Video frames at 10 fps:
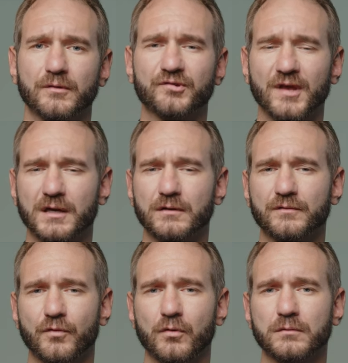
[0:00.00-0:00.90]
Second
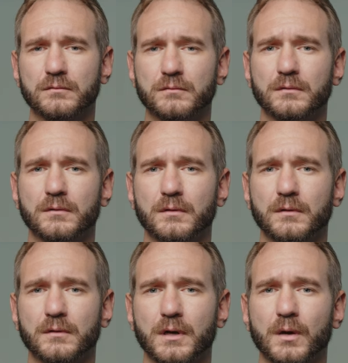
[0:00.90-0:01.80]
of all,
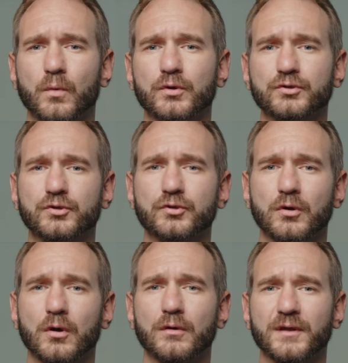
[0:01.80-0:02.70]
I want you to
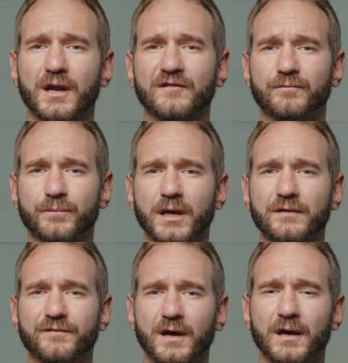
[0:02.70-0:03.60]
know that I've
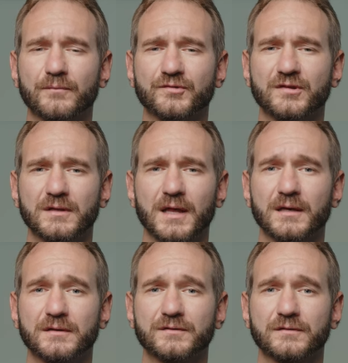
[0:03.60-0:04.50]
prayed for arms and
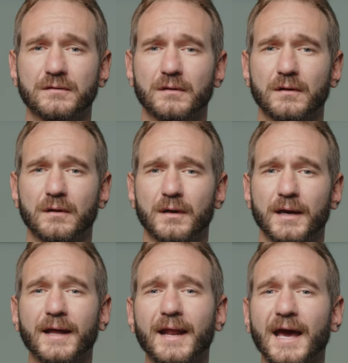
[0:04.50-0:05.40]
legs,
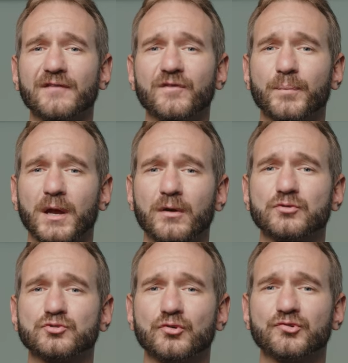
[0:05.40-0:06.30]
and I have a pair
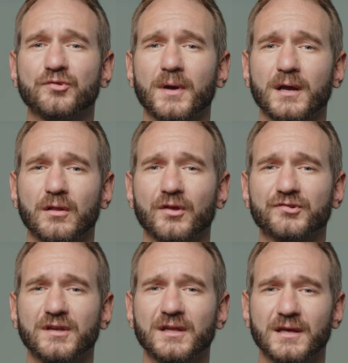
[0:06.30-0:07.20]
of shoes in my
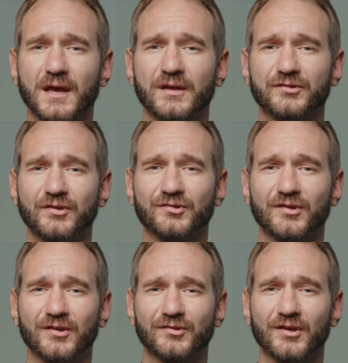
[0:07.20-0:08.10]
closet in case he
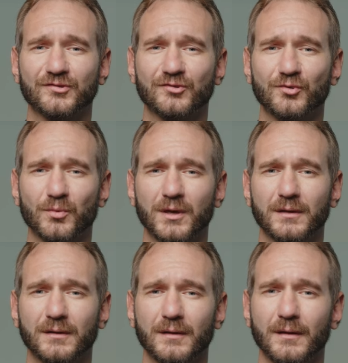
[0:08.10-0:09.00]
says yes to me.
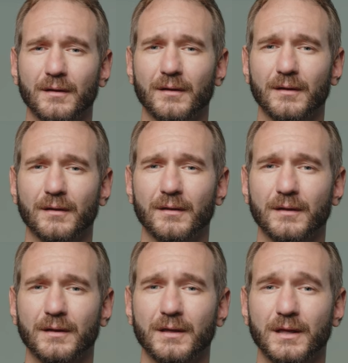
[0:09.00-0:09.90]

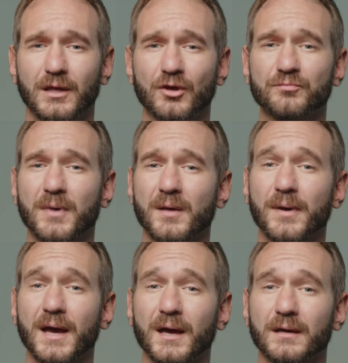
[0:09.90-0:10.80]
He healed my
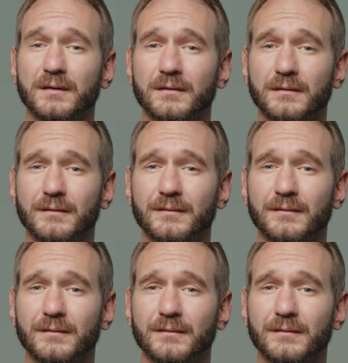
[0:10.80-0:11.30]
back,